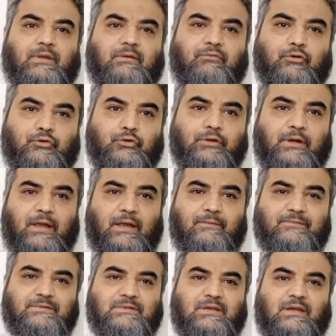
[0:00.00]

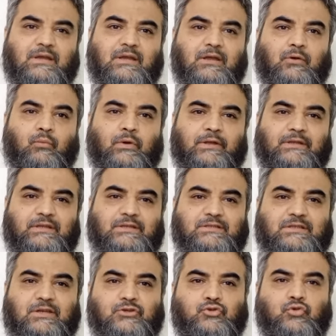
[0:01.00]
photographs, one is
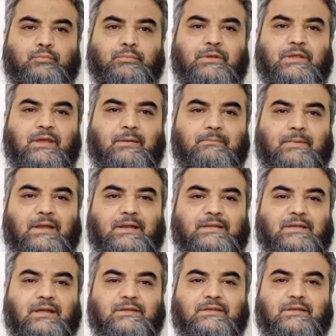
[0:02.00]
the UBM
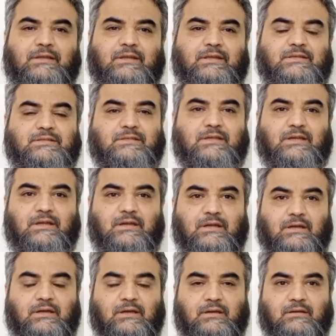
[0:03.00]
and the other is
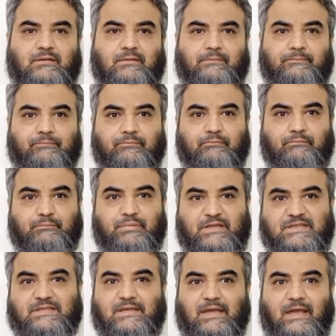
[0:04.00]

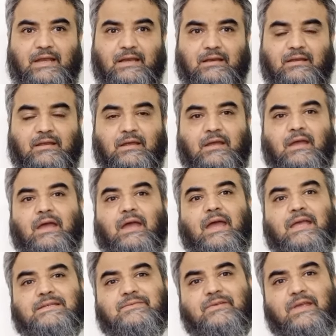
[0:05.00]
B scan.
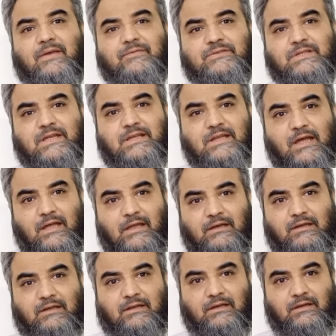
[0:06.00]
As we have seen
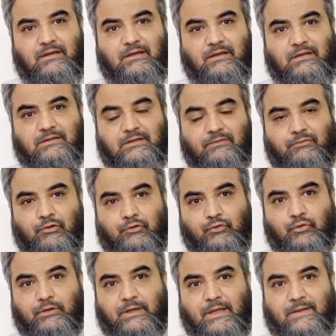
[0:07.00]
earlier in the
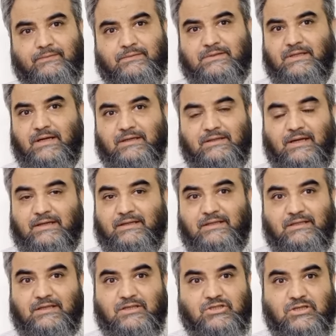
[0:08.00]
photographs, that the
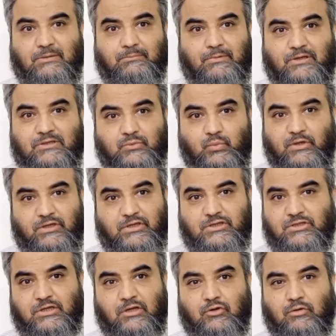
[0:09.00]
anterior chamber is very
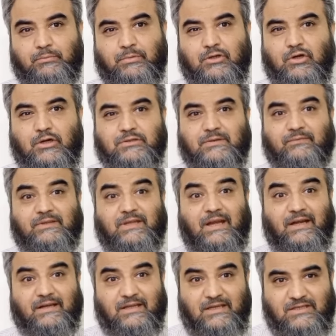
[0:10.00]
shallow because of the
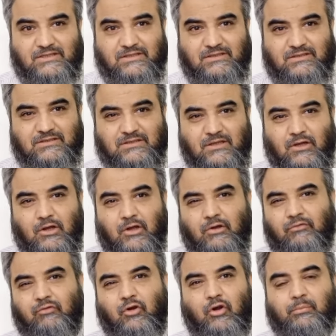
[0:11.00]
adhesions
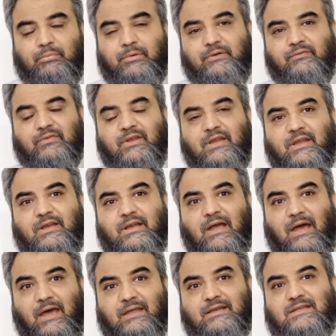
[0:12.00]
formed between
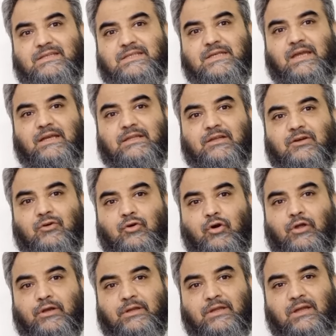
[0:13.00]
iris and the
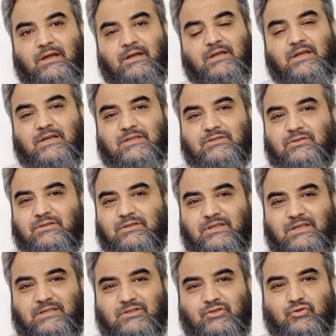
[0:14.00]
cornea. So
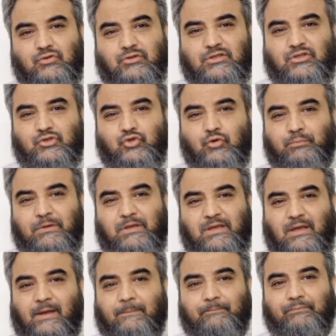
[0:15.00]
this
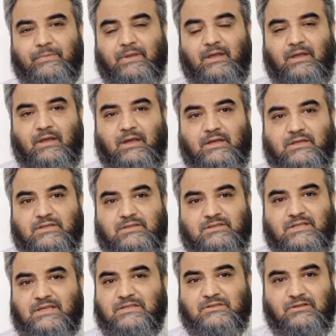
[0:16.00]
UBM is
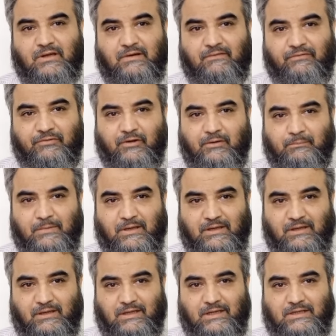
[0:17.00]
just
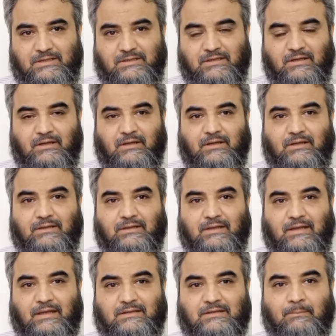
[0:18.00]
confirming it.
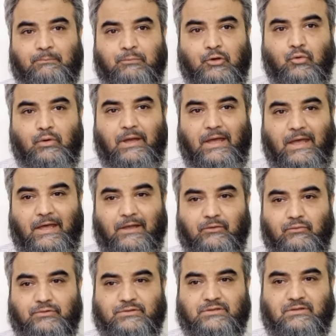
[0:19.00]
Then the blue
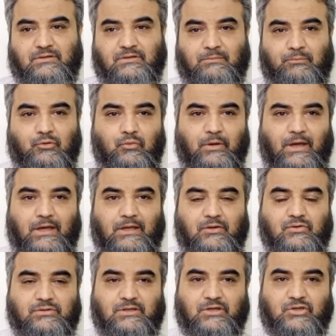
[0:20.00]
arrows
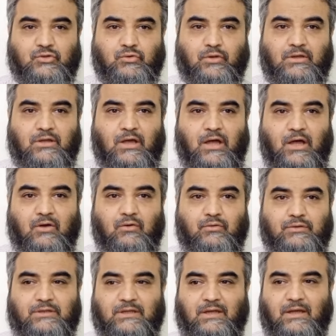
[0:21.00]
are showing
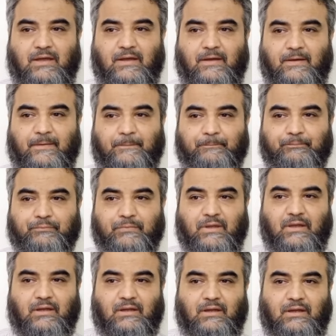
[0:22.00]
how the
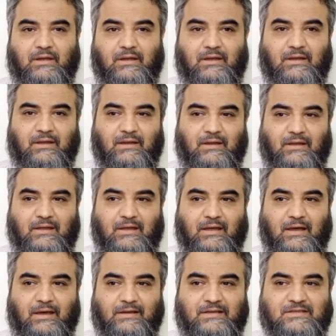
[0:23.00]

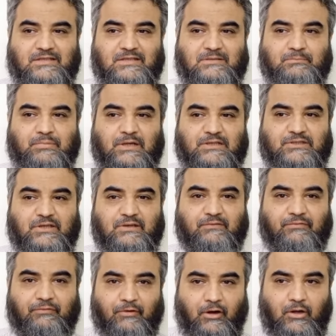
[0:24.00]
iris is bulging
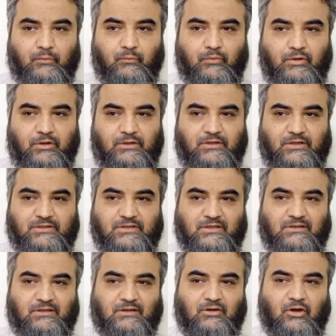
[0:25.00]
forward,
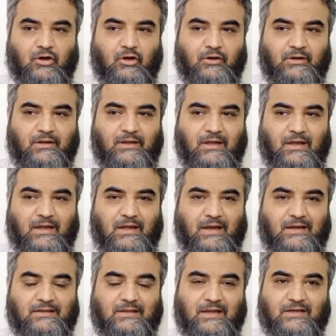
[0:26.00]
touching the cornea, and the